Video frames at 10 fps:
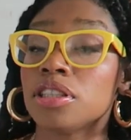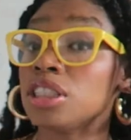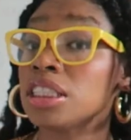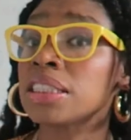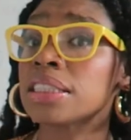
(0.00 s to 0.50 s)

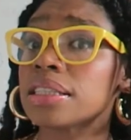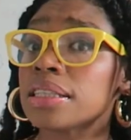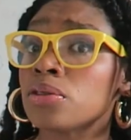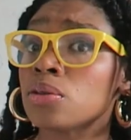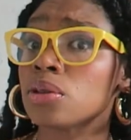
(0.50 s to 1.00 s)
just
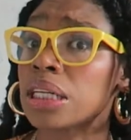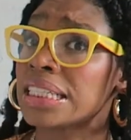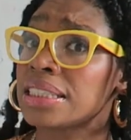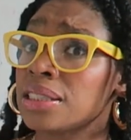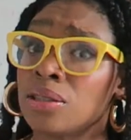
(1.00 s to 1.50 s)

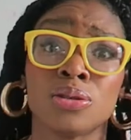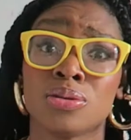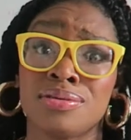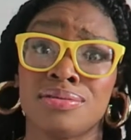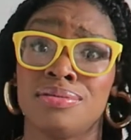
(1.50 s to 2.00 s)
that
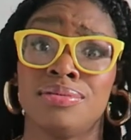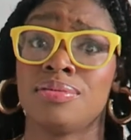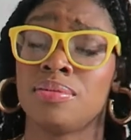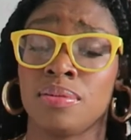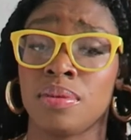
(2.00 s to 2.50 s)
single
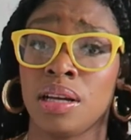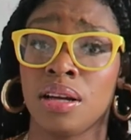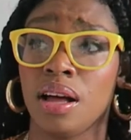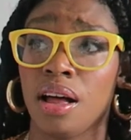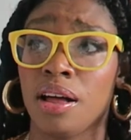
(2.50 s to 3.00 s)

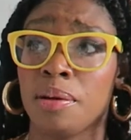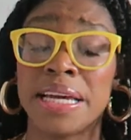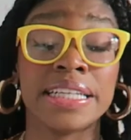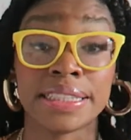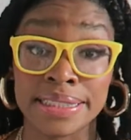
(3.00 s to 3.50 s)

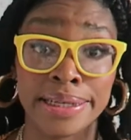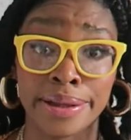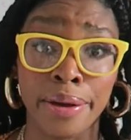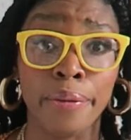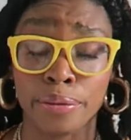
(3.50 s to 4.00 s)
entity
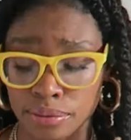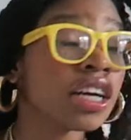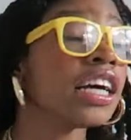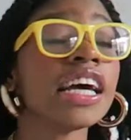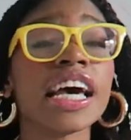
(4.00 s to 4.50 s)
alone.
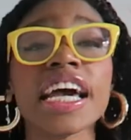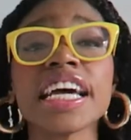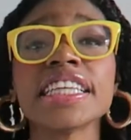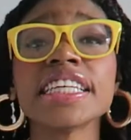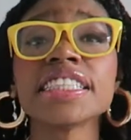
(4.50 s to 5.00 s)

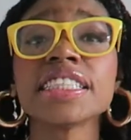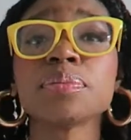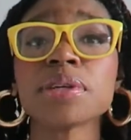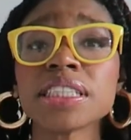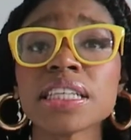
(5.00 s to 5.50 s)
And this is
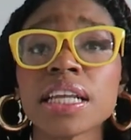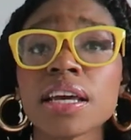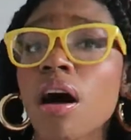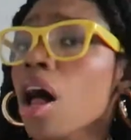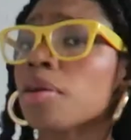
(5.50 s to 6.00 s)

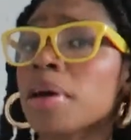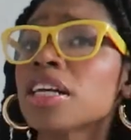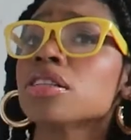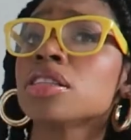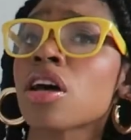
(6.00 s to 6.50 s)
basically all
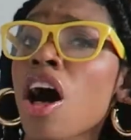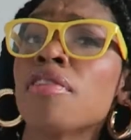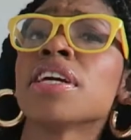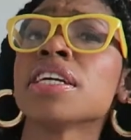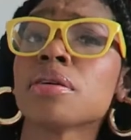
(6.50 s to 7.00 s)
about
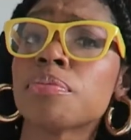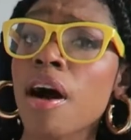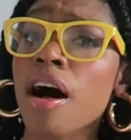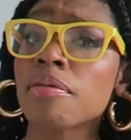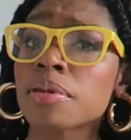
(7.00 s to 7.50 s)
solving the
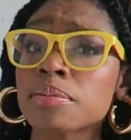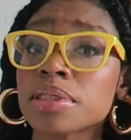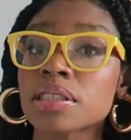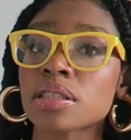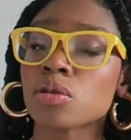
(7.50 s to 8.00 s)

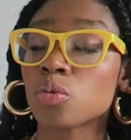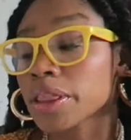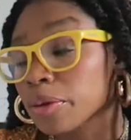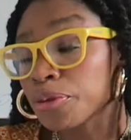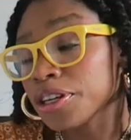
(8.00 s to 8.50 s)
problems
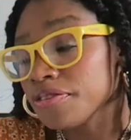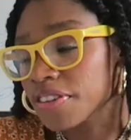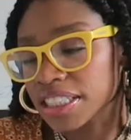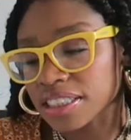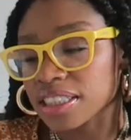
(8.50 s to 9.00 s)
with the
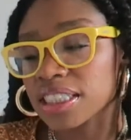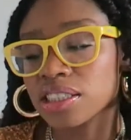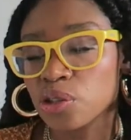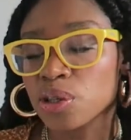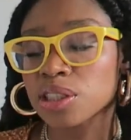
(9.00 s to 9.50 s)
prefix
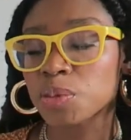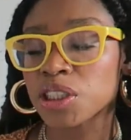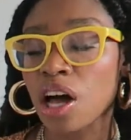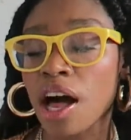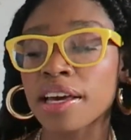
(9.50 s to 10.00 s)
is going to be
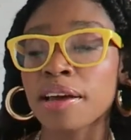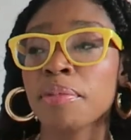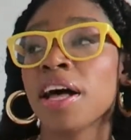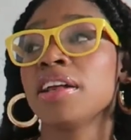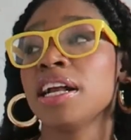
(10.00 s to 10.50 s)
talking
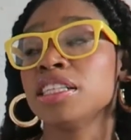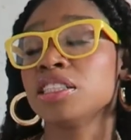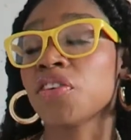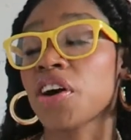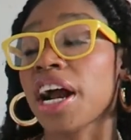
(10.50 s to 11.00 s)
about. And
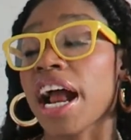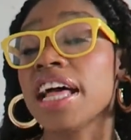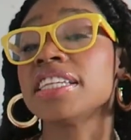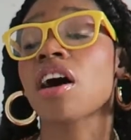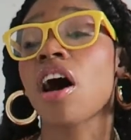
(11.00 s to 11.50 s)
as far
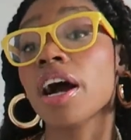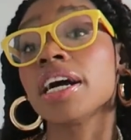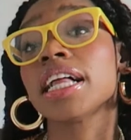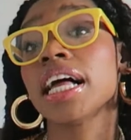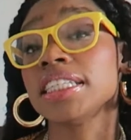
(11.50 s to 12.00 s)
as
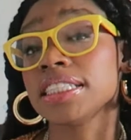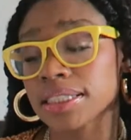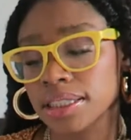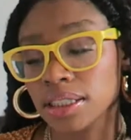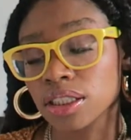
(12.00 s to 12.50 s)
our class
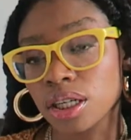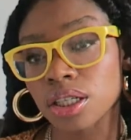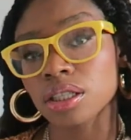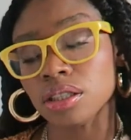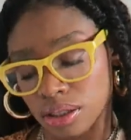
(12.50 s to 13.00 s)
is
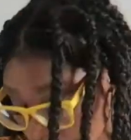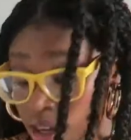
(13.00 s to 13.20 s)
concerned,